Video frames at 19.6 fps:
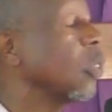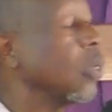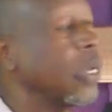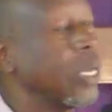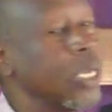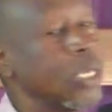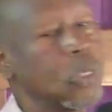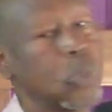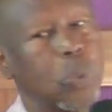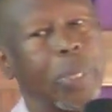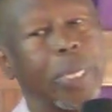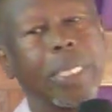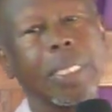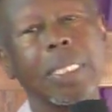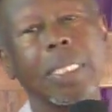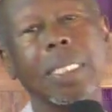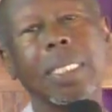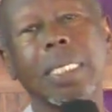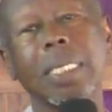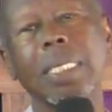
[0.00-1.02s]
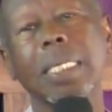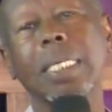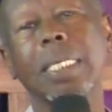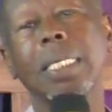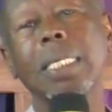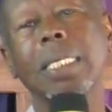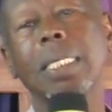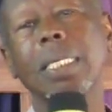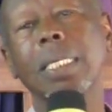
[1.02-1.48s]
to his will,
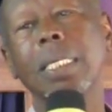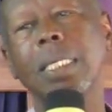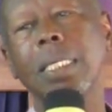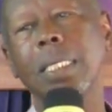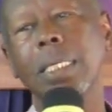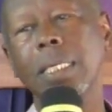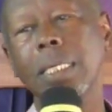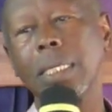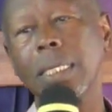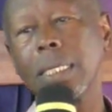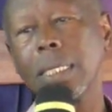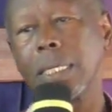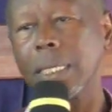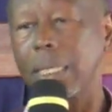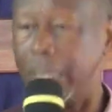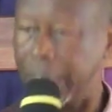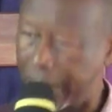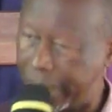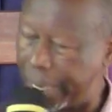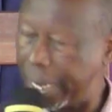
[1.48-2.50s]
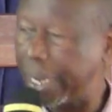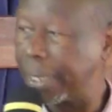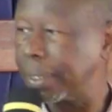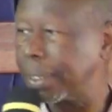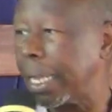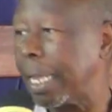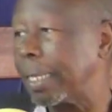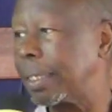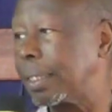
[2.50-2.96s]
he
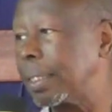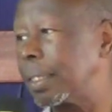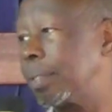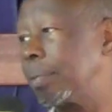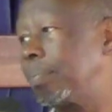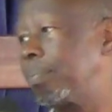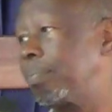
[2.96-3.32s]
hears us.